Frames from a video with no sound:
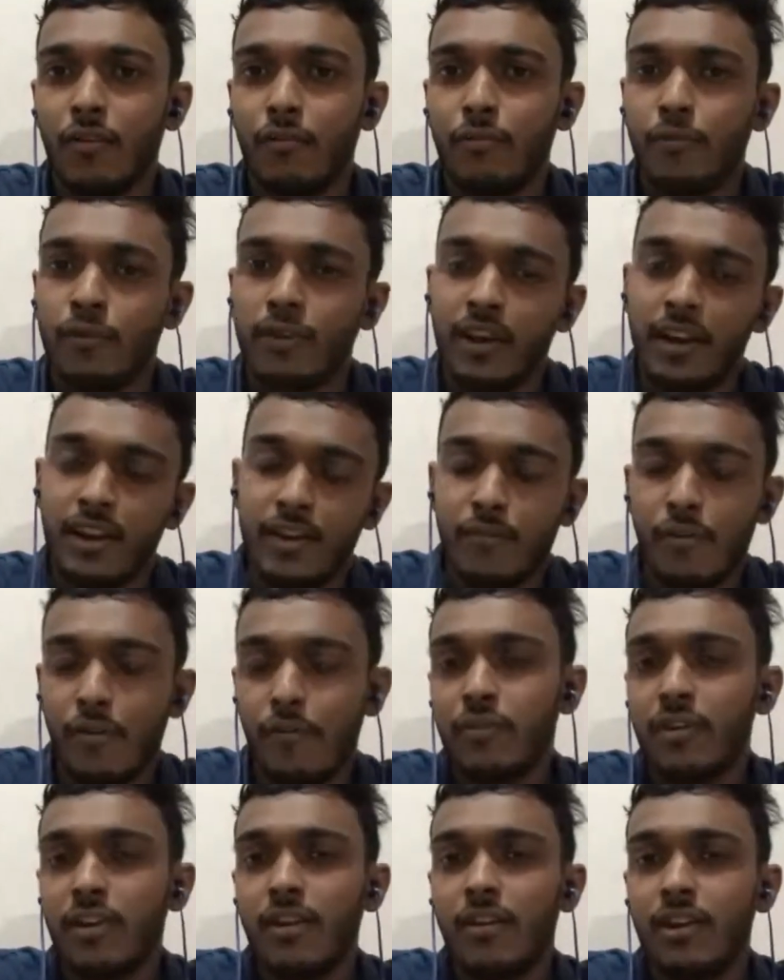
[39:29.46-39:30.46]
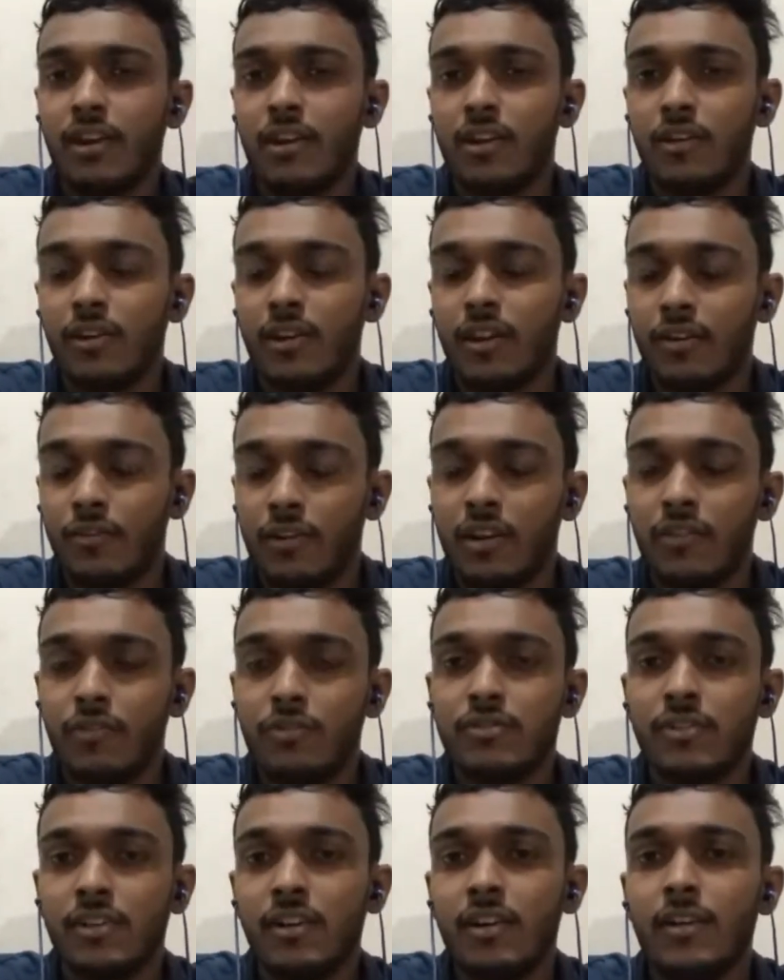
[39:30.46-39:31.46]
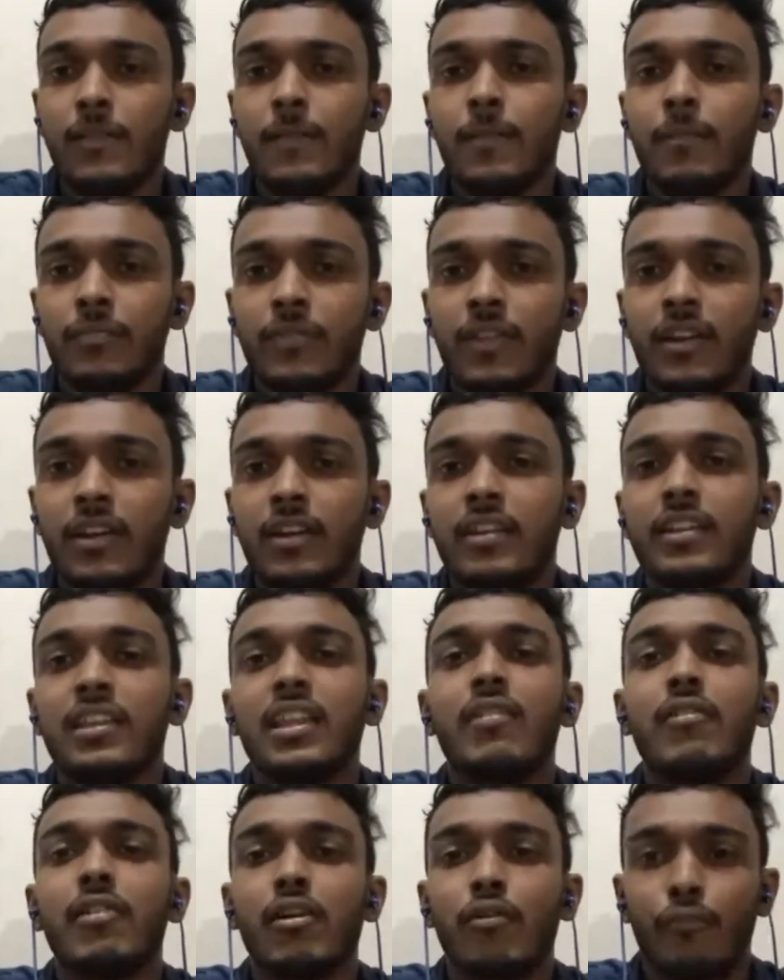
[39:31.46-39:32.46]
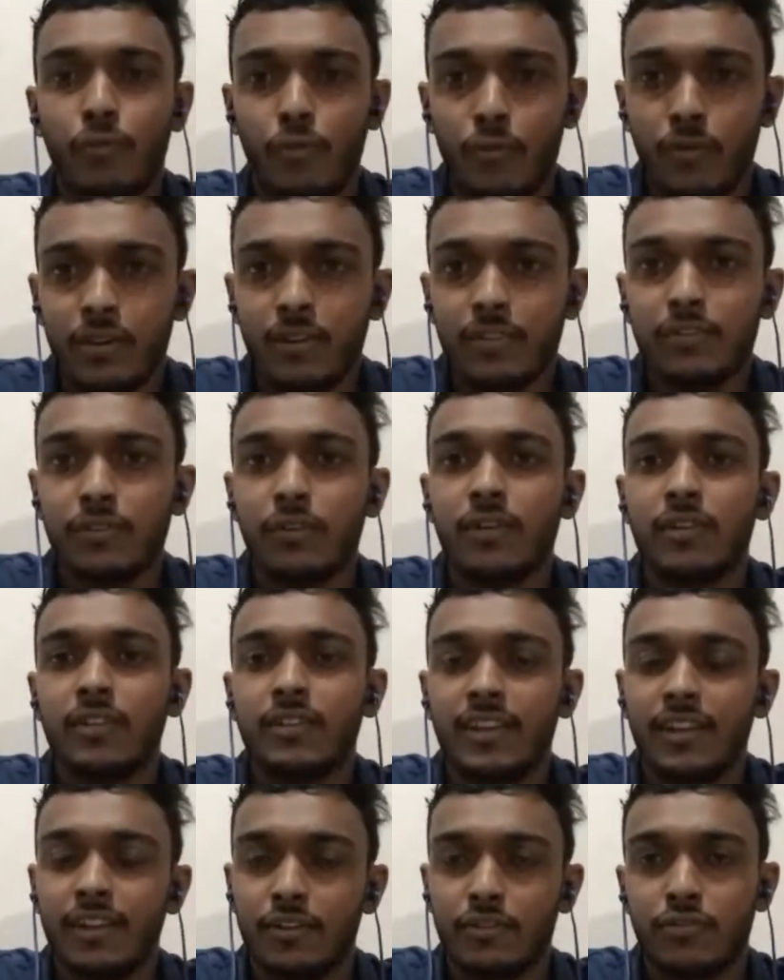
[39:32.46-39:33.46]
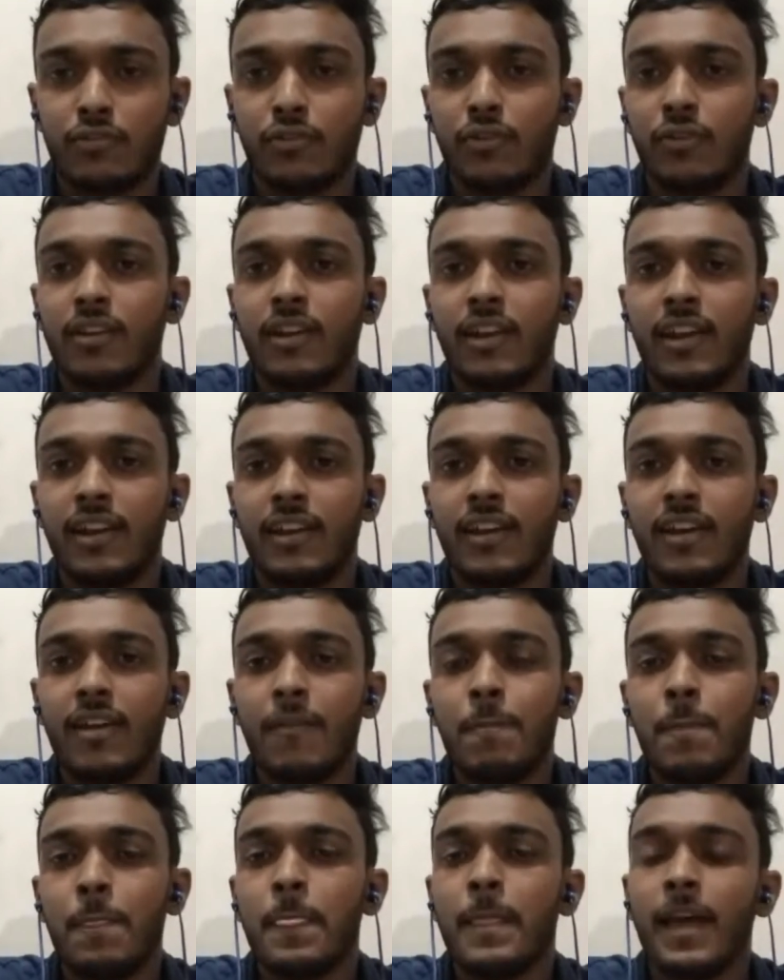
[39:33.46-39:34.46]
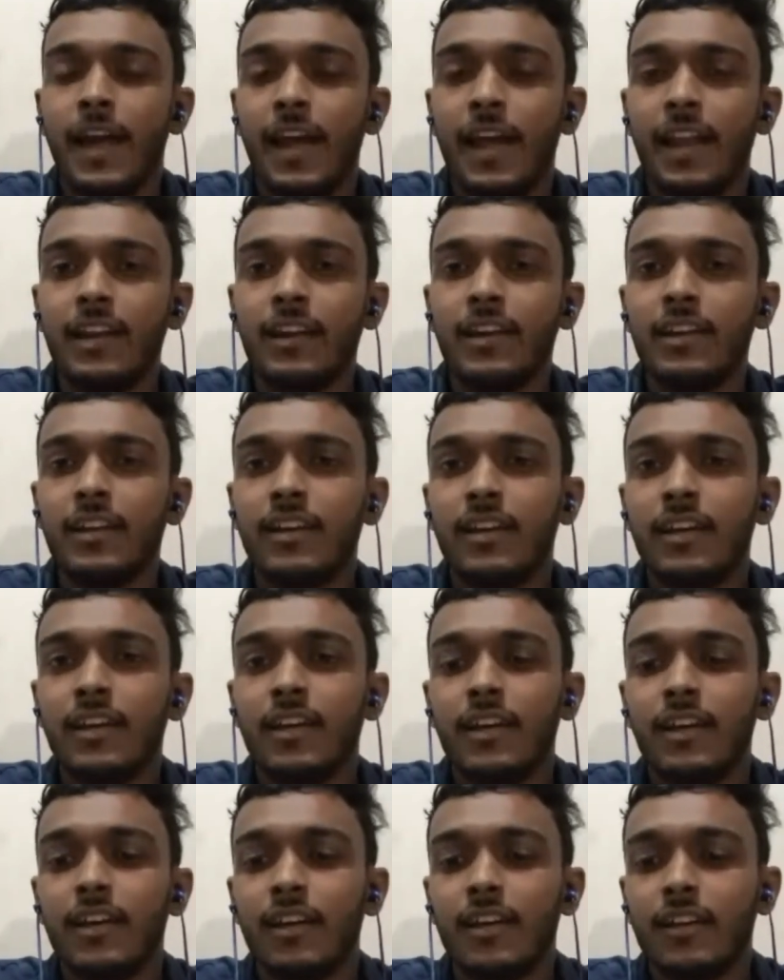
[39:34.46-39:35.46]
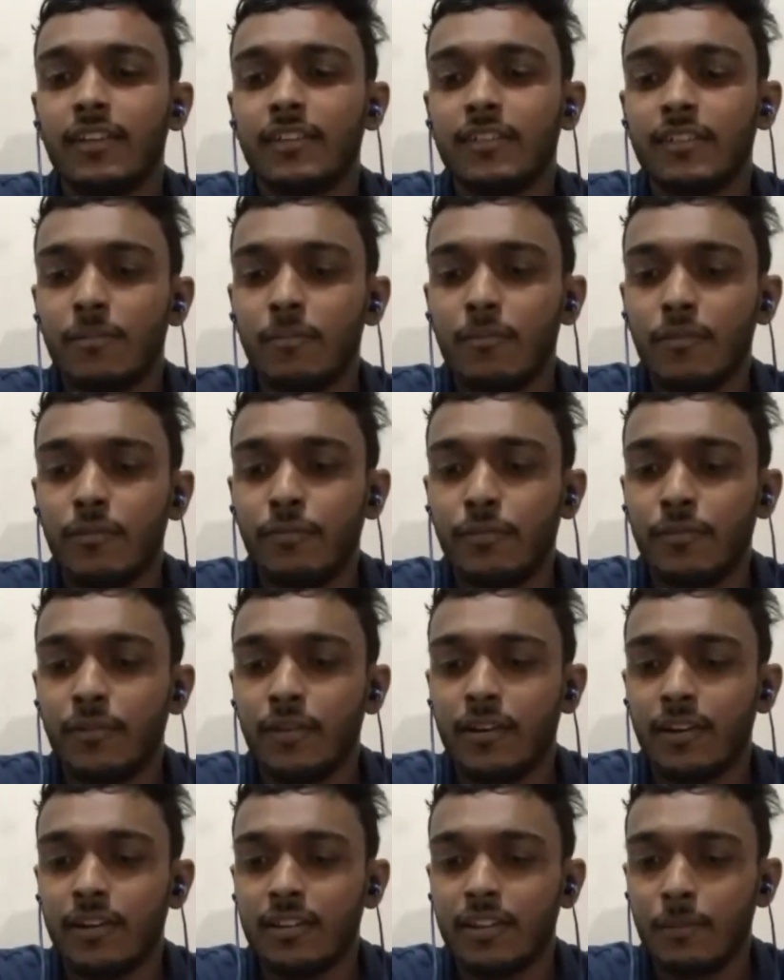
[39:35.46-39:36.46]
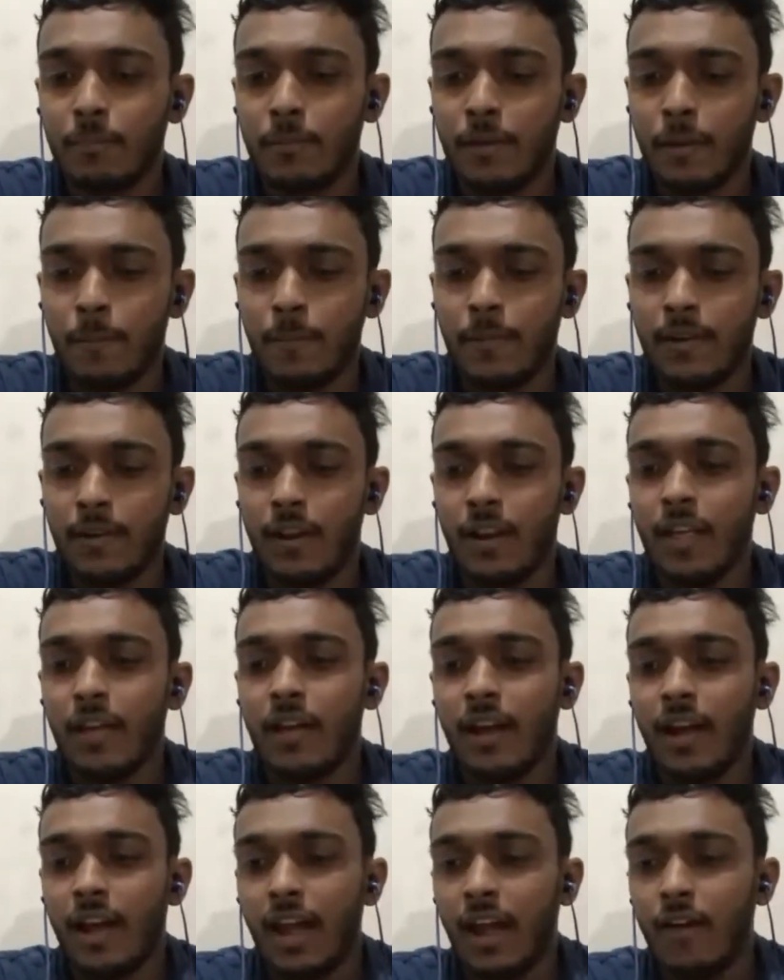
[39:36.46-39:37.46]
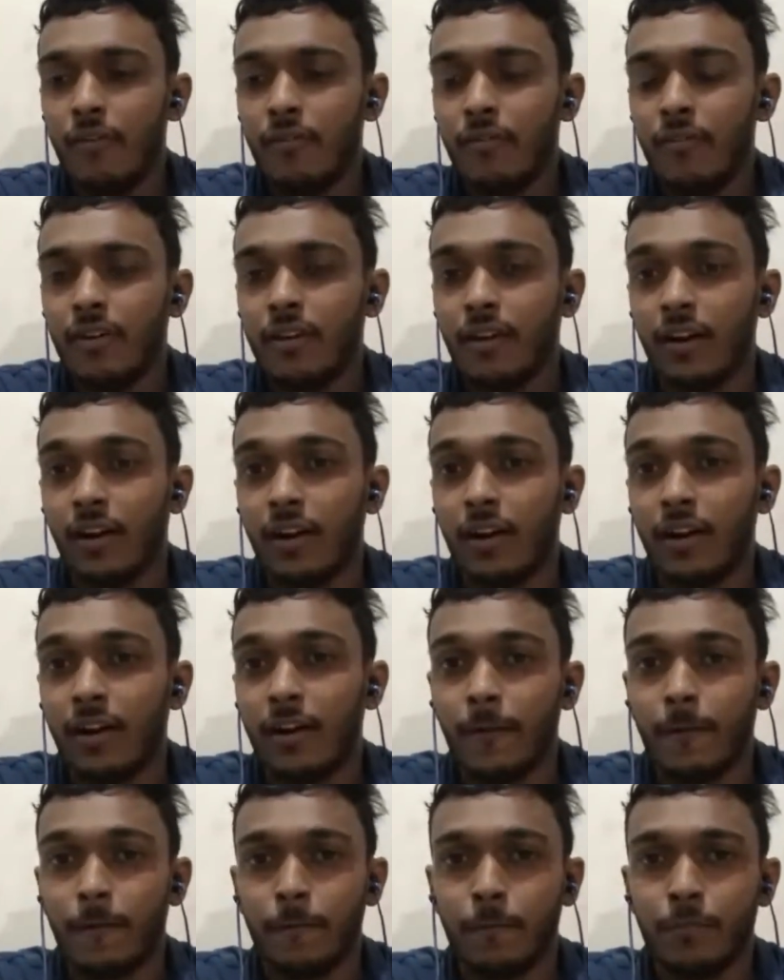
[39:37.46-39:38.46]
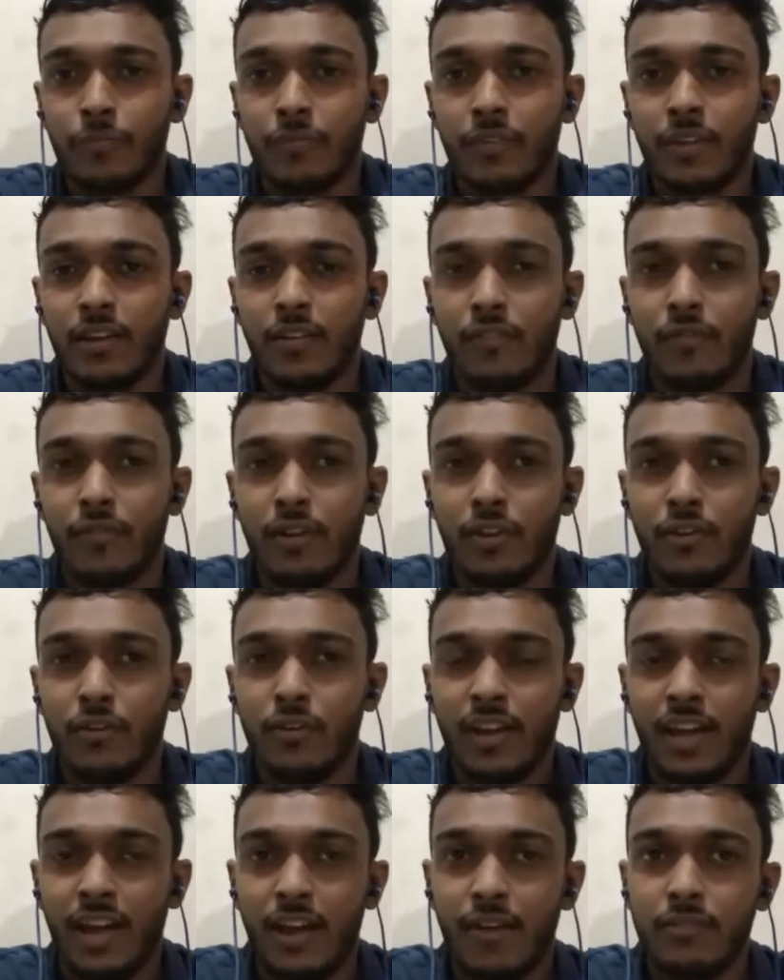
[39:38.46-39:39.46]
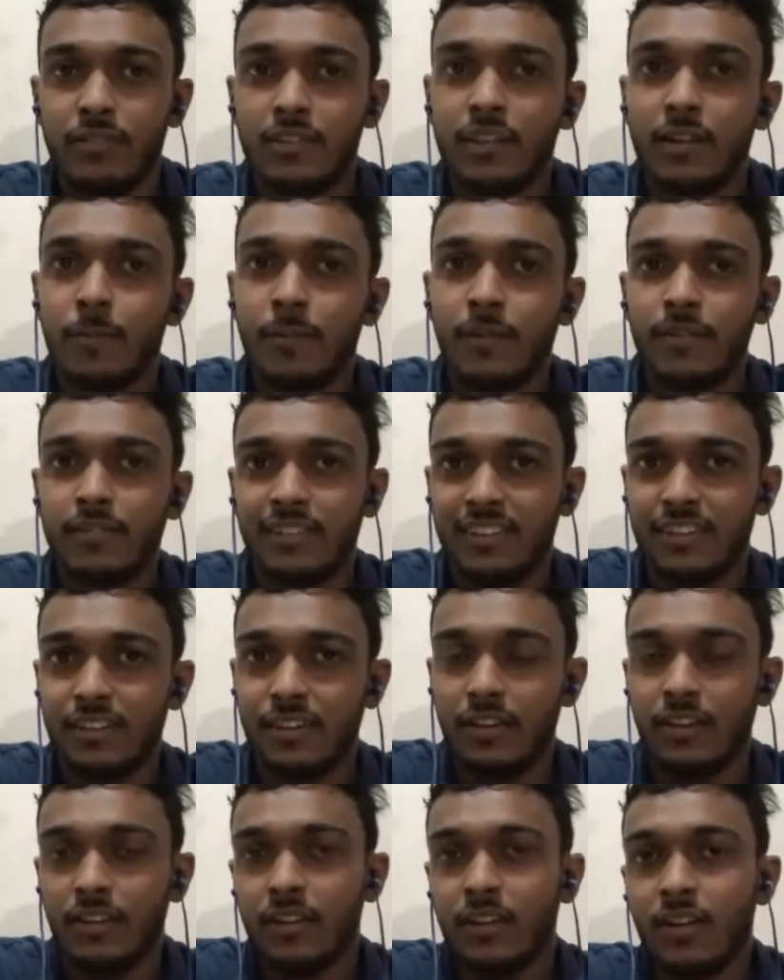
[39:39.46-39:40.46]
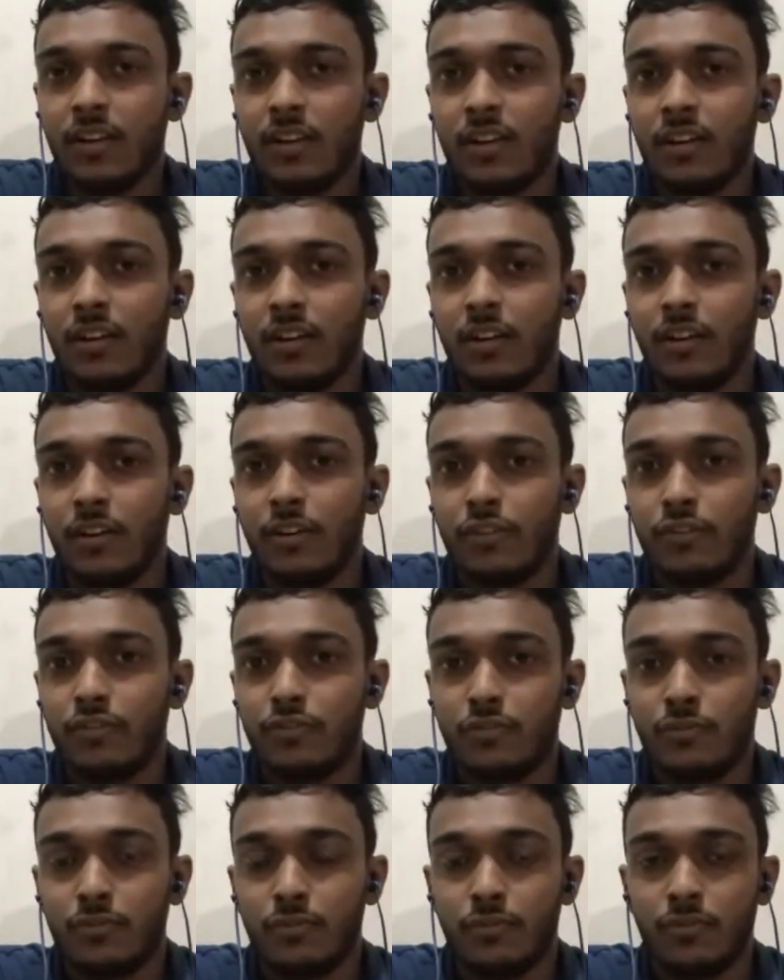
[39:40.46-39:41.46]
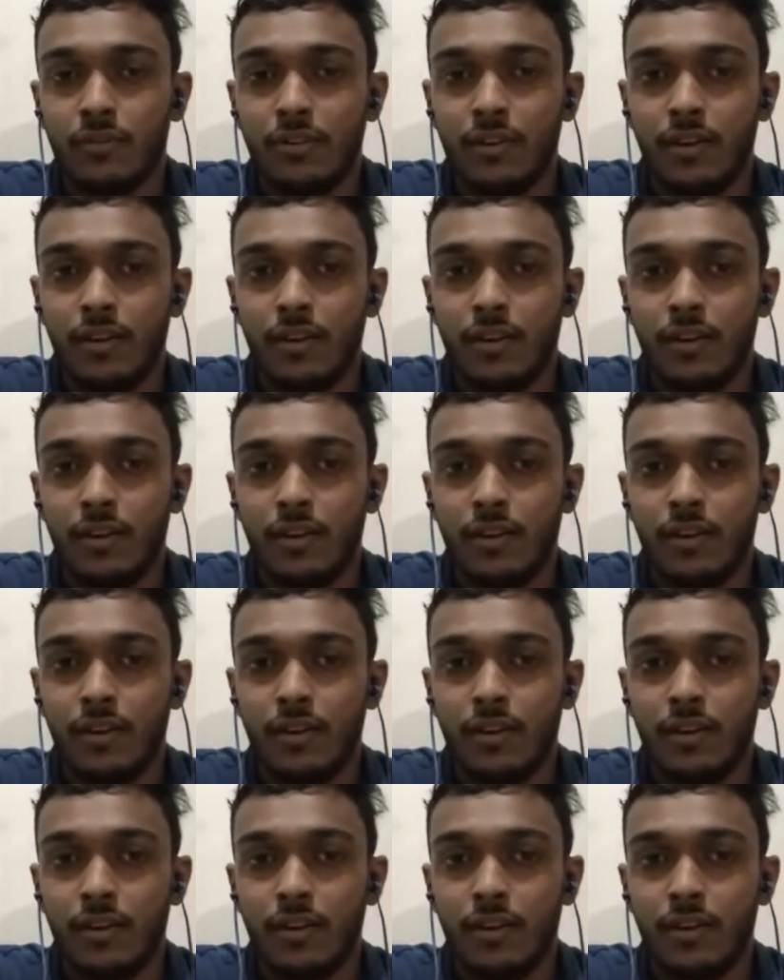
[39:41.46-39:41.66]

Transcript: for every individual. Then they will focus on their strong area, and some of the people have will not have the capacity to